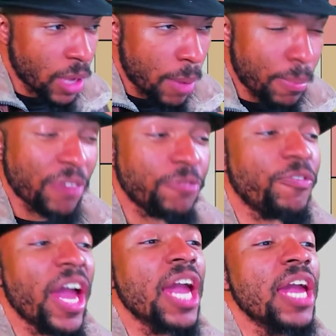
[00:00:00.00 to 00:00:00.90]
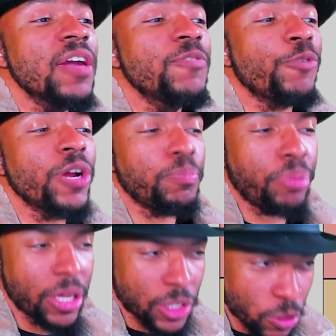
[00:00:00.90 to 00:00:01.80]
My favorite
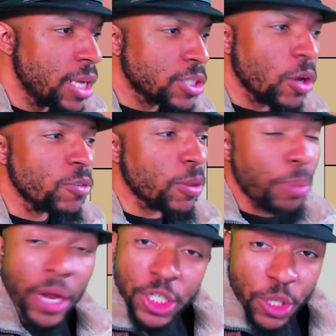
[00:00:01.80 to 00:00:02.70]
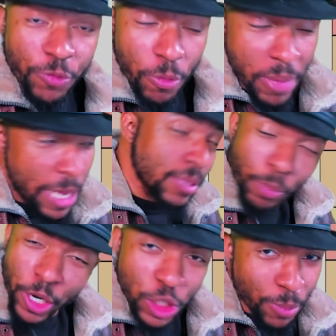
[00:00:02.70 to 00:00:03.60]
pistol. So the Punisher for me,
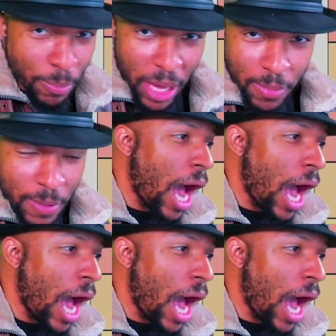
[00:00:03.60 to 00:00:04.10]
Punisher's my baby.